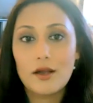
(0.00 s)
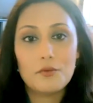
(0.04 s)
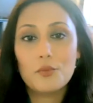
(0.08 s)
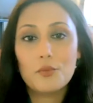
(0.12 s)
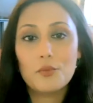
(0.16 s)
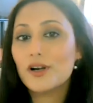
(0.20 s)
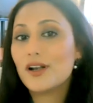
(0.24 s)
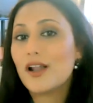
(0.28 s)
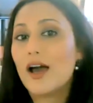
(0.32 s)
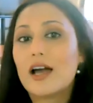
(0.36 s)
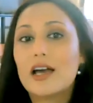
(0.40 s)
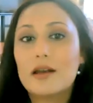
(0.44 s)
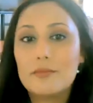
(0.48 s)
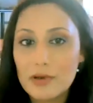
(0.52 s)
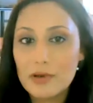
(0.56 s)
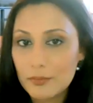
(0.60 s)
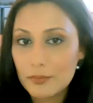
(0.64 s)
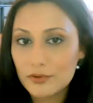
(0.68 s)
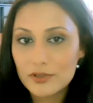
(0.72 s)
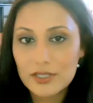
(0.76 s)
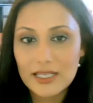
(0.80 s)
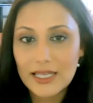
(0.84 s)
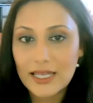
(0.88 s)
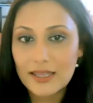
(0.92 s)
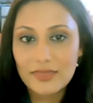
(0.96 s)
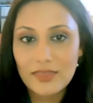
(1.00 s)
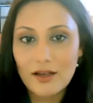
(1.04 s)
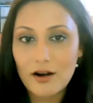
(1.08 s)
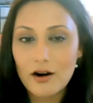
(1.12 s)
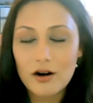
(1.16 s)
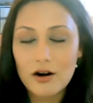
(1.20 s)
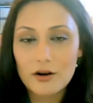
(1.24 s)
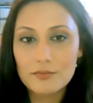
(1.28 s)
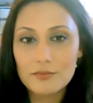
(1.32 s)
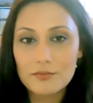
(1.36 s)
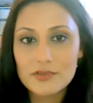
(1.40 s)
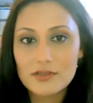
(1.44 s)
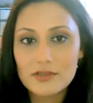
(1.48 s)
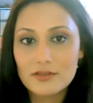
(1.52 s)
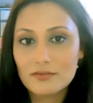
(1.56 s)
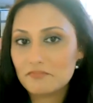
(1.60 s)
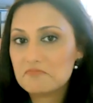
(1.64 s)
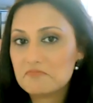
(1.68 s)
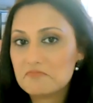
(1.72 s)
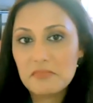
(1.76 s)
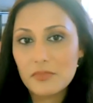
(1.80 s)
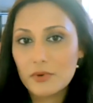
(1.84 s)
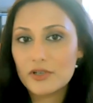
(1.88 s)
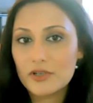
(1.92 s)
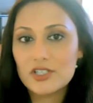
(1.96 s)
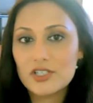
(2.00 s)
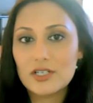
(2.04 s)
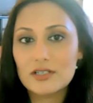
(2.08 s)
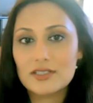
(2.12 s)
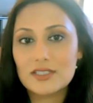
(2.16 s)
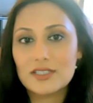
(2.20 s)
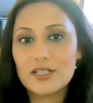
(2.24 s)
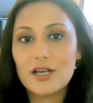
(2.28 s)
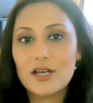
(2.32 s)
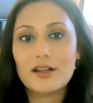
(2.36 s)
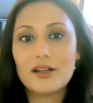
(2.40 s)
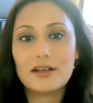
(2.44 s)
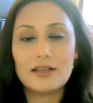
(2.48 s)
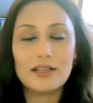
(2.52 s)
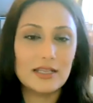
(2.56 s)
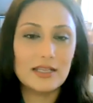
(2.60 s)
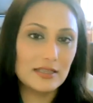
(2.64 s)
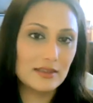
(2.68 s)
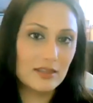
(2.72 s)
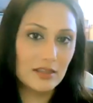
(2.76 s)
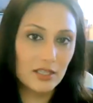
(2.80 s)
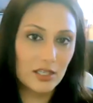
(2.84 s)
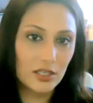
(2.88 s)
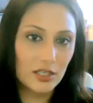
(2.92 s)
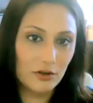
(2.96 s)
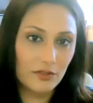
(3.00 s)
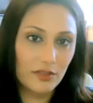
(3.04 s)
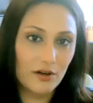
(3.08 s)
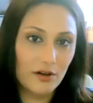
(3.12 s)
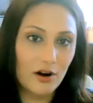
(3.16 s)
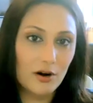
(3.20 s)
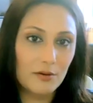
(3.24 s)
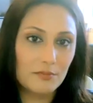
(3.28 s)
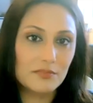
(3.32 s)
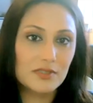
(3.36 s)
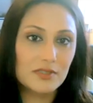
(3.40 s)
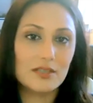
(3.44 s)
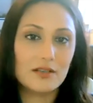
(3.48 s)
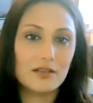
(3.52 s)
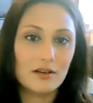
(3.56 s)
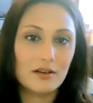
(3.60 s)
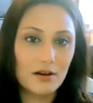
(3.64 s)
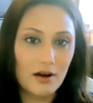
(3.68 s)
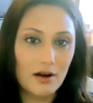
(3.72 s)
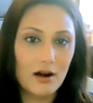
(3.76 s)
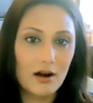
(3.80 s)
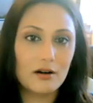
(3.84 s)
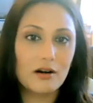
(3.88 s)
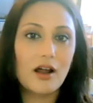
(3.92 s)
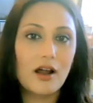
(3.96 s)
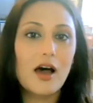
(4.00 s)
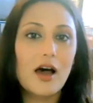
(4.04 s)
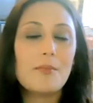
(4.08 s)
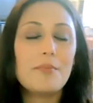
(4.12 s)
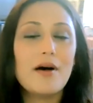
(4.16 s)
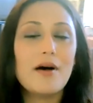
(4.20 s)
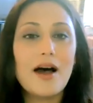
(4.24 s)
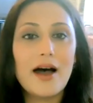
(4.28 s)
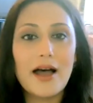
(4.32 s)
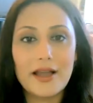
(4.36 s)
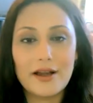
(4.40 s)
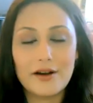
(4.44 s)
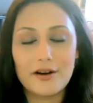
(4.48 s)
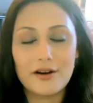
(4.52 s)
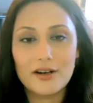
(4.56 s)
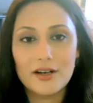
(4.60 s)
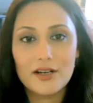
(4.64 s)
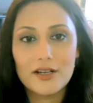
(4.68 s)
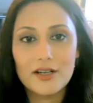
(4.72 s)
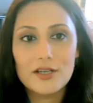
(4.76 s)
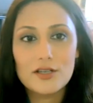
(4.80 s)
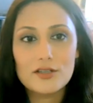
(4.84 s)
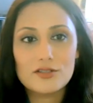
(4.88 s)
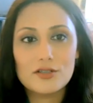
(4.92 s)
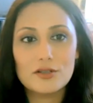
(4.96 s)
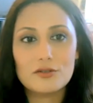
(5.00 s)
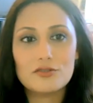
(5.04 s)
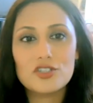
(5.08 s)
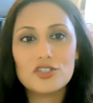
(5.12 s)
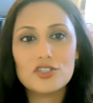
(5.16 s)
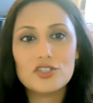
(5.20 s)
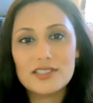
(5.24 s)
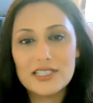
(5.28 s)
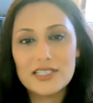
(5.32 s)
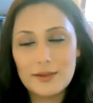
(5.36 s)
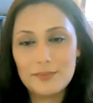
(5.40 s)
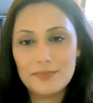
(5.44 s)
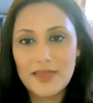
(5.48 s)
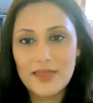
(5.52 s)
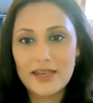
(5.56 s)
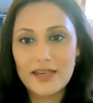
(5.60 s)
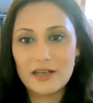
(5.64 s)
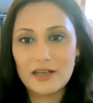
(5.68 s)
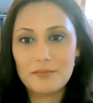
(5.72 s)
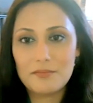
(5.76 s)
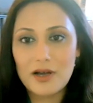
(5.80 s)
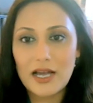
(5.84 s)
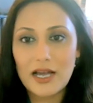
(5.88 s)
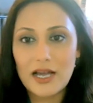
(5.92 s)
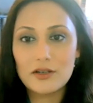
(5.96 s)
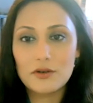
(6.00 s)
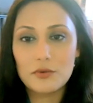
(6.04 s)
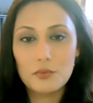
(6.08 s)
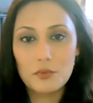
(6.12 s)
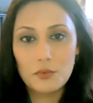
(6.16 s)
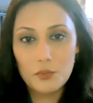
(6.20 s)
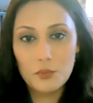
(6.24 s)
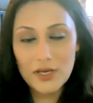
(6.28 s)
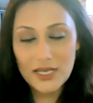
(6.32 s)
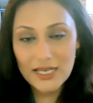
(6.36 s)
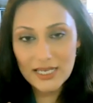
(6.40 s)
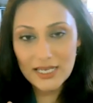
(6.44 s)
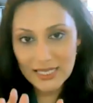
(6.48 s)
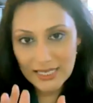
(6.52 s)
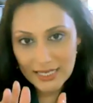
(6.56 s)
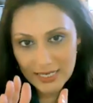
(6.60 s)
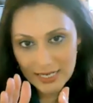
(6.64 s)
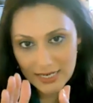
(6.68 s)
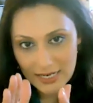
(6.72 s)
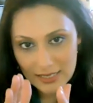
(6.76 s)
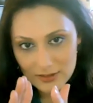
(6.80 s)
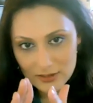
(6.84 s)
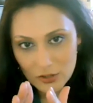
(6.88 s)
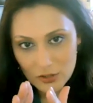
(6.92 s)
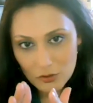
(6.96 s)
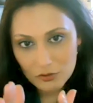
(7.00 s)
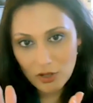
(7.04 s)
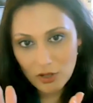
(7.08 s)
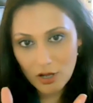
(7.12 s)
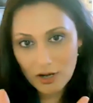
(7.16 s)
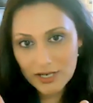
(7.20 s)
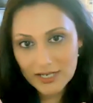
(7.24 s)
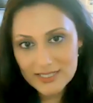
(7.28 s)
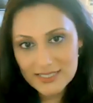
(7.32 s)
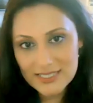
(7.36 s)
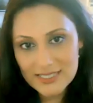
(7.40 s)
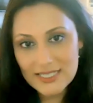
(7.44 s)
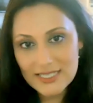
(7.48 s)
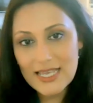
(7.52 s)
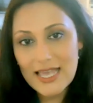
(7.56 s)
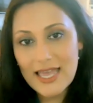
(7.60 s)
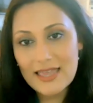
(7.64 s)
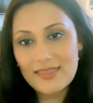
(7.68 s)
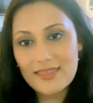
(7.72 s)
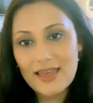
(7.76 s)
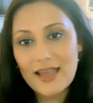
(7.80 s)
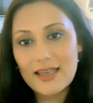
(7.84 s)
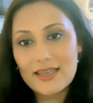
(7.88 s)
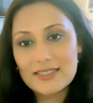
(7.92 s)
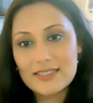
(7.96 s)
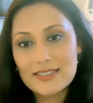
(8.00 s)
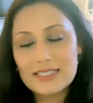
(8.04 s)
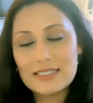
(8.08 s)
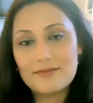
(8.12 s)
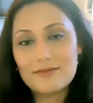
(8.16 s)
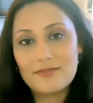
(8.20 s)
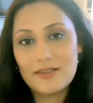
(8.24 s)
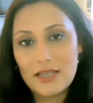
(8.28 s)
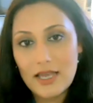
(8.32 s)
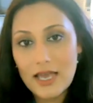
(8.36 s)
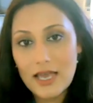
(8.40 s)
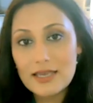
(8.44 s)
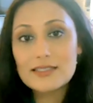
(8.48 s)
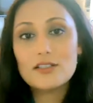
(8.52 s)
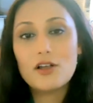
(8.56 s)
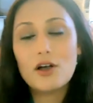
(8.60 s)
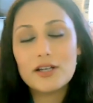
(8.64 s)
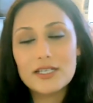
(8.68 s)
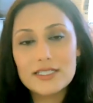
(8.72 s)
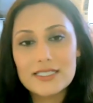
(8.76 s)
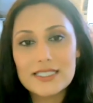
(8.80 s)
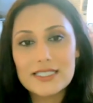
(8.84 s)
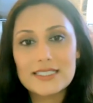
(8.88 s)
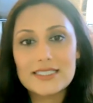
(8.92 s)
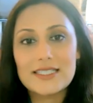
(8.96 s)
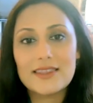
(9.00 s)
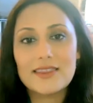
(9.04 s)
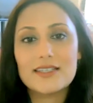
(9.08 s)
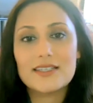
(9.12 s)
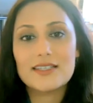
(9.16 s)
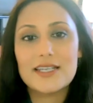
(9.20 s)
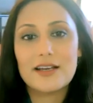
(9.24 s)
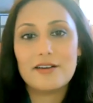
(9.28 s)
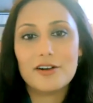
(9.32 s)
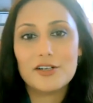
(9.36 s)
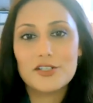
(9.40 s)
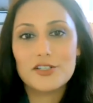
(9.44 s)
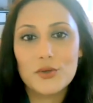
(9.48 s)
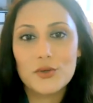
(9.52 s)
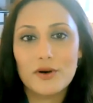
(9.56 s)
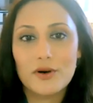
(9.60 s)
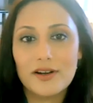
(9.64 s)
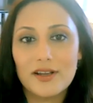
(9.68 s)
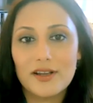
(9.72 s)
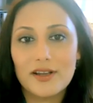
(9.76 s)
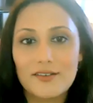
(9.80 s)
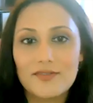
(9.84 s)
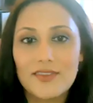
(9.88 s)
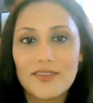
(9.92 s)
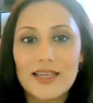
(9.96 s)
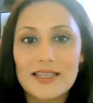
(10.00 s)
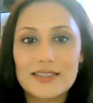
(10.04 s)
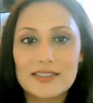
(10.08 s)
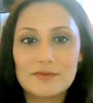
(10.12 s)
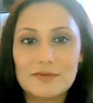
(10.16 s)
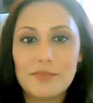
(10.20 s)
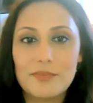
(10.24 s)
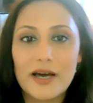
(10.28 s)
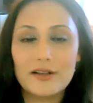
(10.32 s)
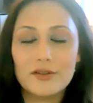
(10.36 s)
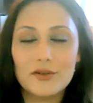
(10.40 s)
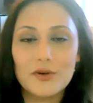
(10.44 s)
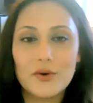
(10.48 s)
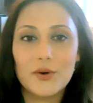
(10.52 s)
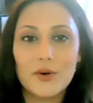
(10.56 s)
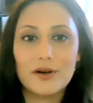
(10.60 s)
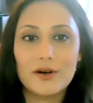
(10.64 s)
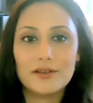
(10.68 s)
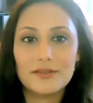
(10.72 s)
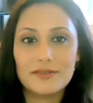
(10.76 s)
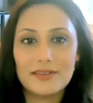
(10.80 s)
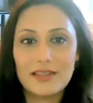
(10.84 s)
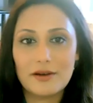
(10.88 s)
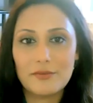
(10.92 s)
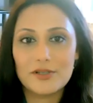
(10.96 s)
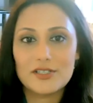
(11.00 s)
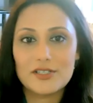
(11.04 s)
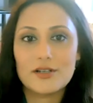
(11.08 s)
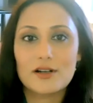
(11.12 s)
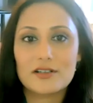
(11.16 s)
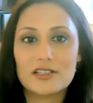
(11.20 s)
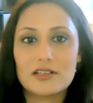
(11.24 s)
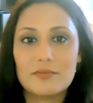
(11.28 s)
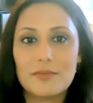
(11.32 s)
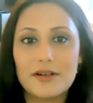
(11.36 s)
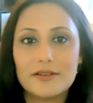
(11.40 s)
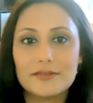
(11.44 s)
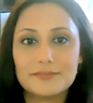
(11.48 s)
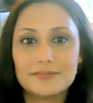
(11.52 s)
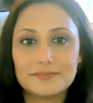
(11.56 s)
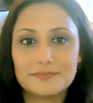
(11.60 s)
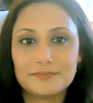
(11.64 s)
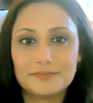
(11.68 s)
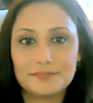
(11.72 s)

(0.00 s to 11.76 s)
we're not going to be able to get the arms. We're just not, the arms are up higher. So just keep that in mind. We can get it so long as long as it's in the territory of that spinal cord that we talked about.